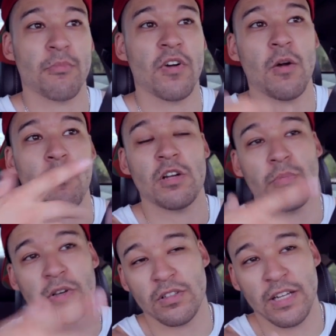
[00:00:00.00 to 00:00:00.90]
it probably wouldn't
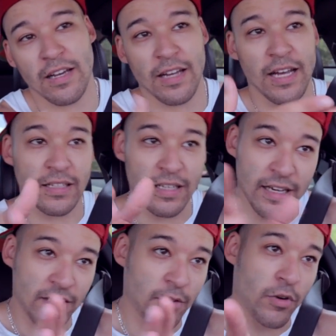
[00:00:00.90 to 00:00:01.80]
have peeled out like
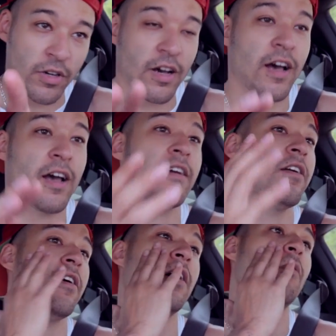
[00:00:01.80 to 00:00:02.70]
that. It would have caught, you know, I